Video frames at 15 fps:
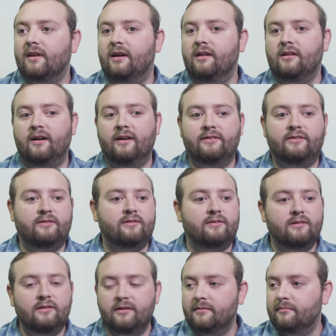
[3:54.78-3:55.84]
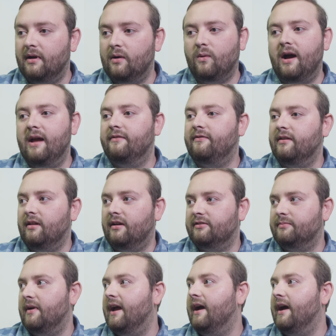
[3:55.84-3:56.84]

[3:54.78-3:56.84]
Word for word: I lost my wife, I lost my